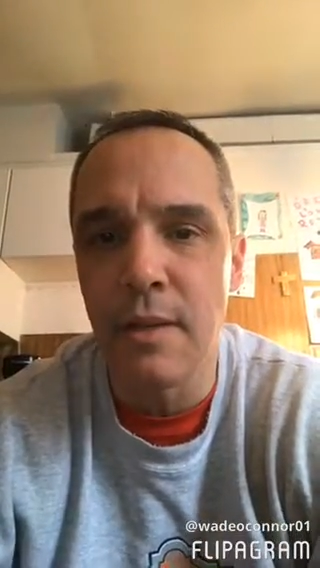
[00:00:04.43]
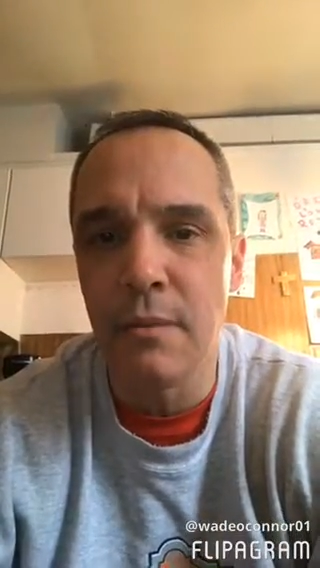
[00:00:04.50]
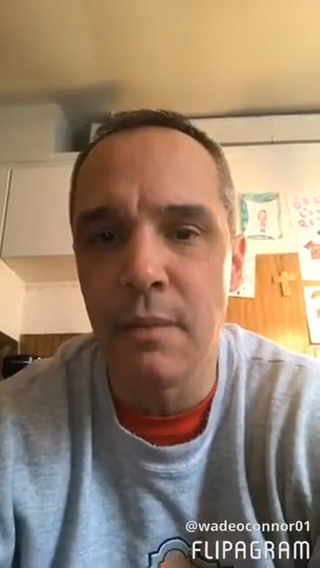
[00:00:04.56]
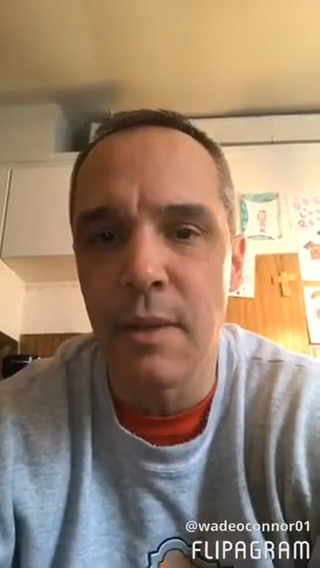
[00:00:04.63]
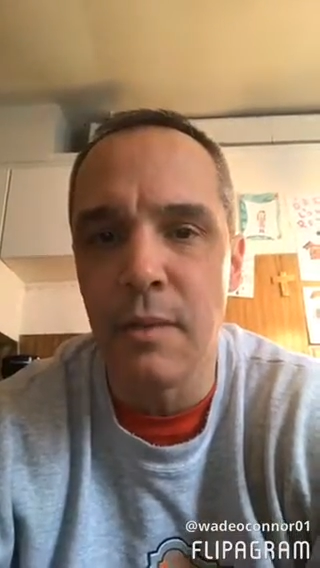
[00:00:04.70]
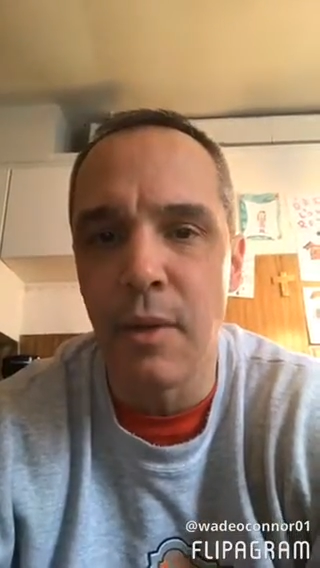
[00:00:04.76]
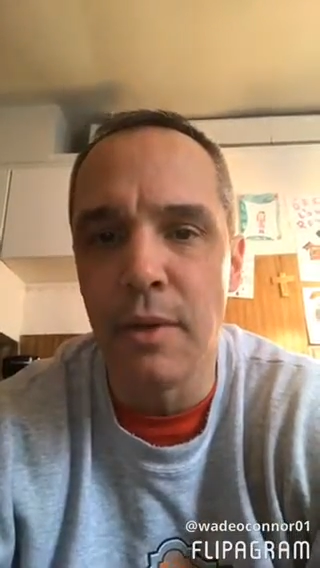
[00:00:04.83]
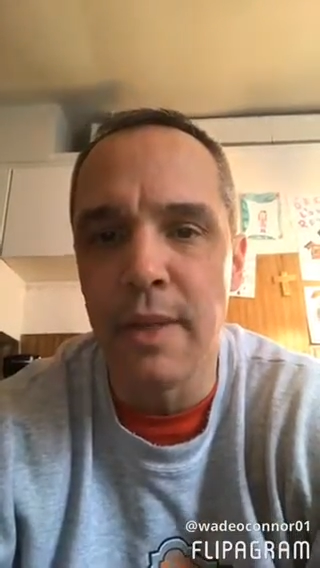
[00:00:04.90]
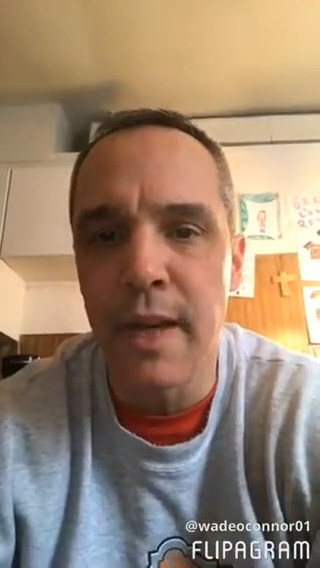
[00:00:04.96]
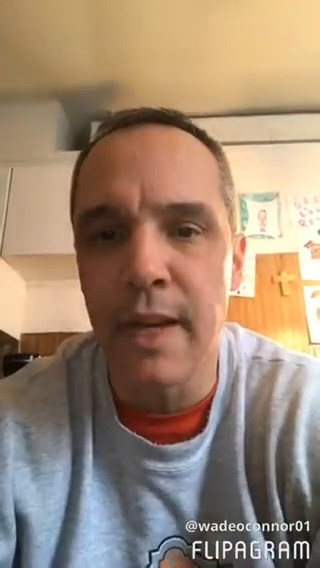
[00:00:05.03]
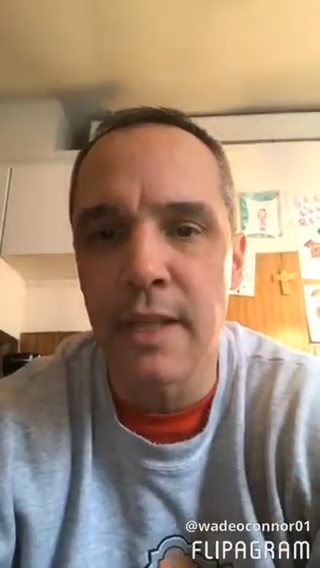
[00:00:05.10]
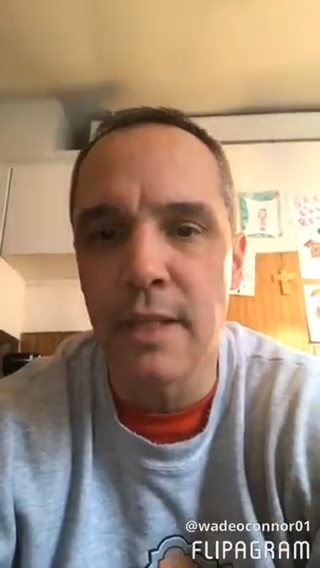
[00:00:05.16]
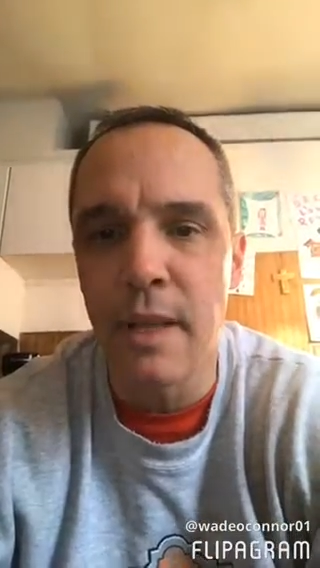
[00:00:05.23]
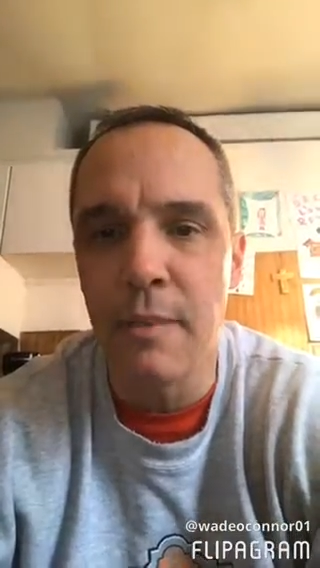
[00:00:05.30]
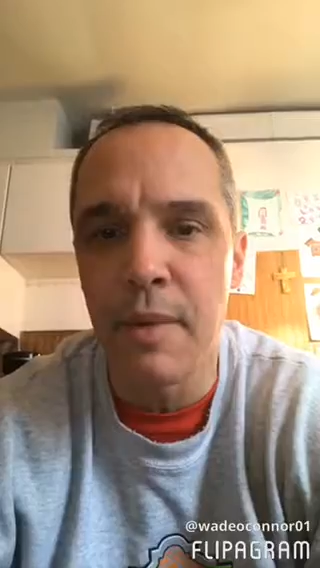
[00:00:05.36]
Be Bold
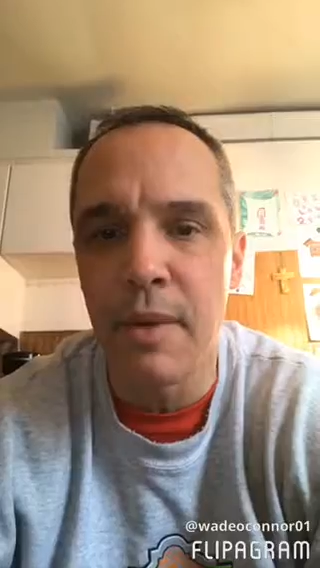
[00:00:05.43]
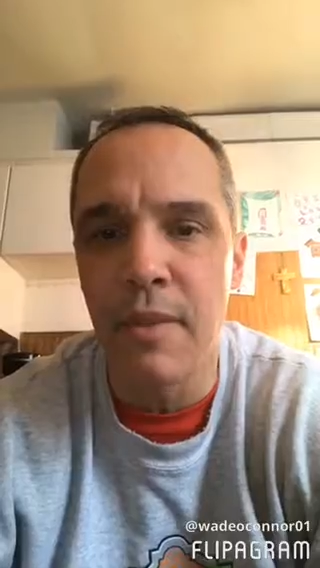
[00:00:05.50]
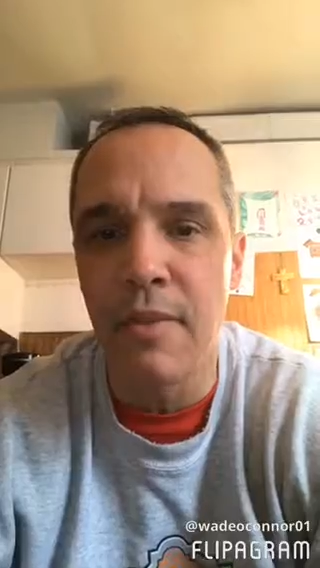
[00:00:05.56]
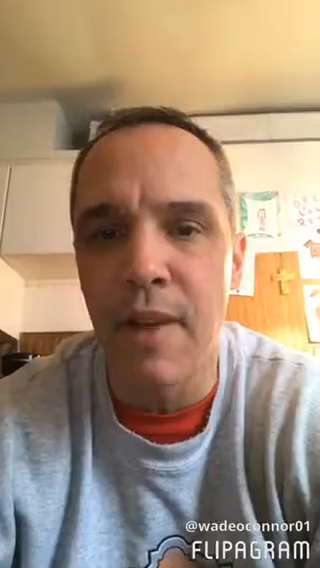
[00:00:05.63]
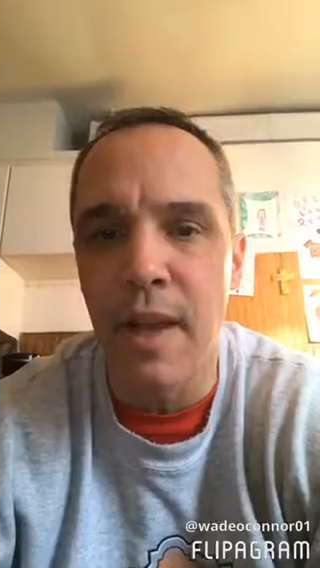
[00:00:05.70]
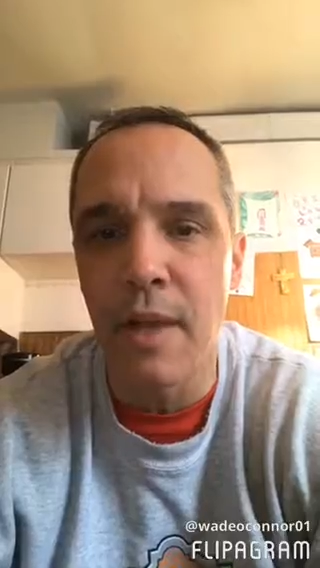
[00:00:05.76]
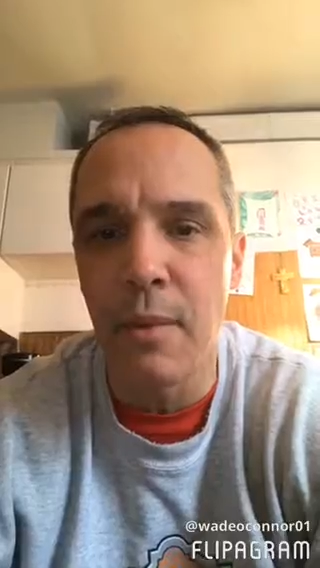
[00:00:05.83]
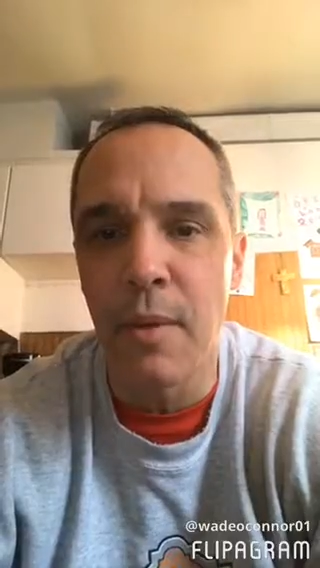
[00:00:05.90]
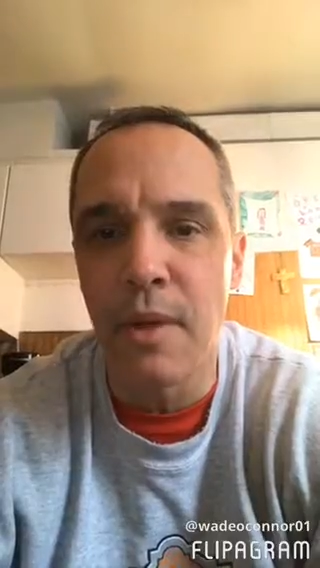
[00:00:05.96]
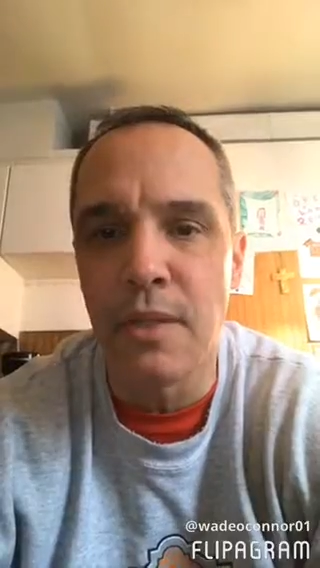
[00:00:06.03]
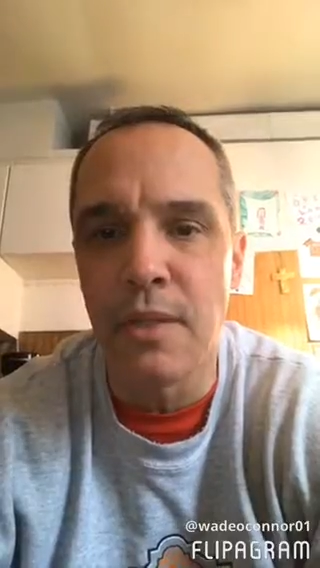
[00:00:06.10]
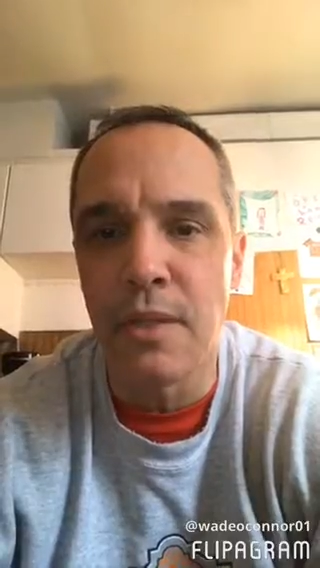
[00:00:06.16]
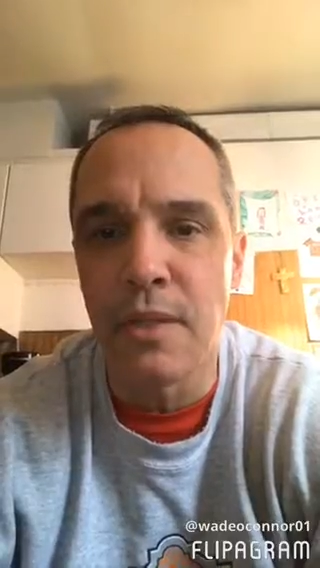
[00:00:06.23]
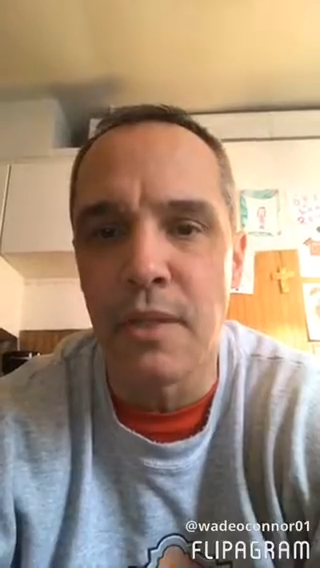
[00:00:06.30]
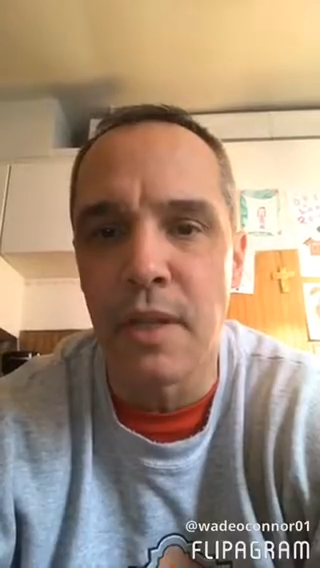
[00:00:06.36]
academic
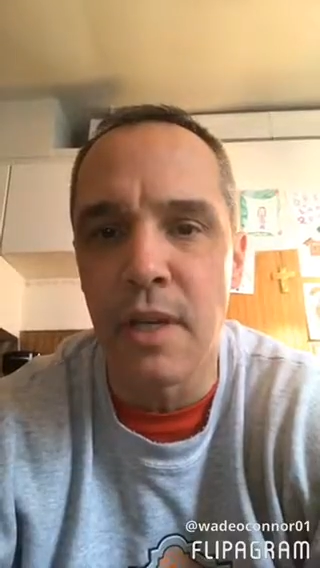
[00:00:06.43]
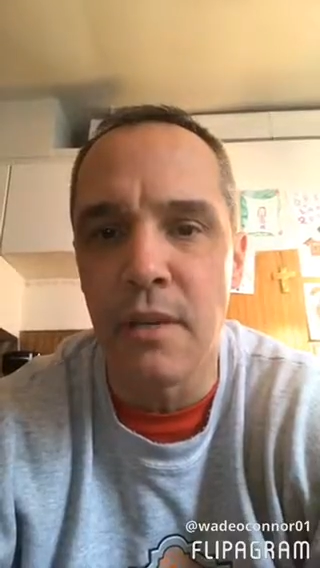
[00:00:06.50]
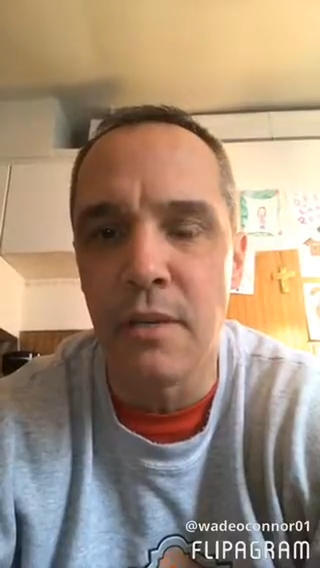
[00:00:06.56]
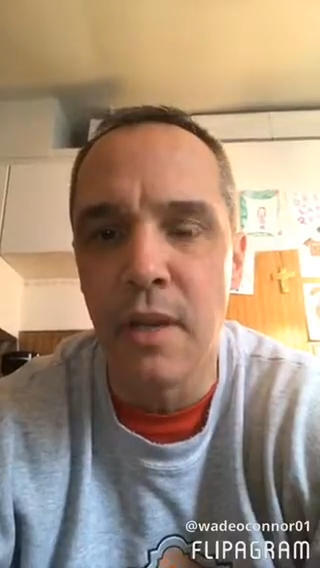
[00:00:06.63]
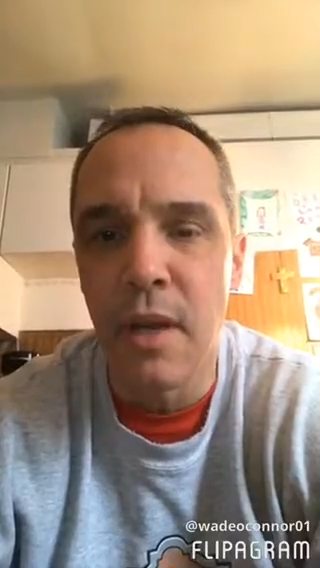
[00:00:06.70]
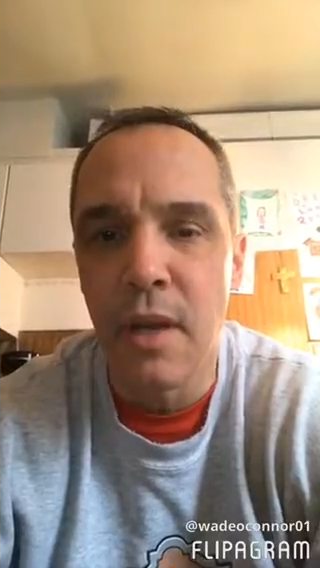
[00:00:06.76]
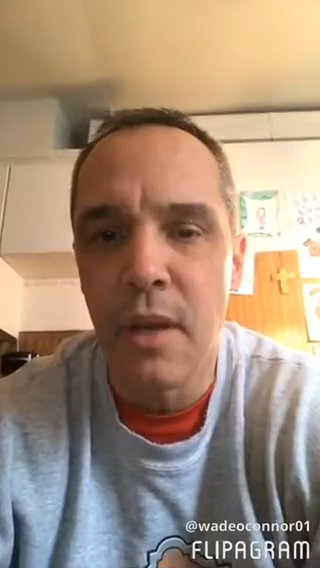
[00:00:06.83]
evaluation sheet,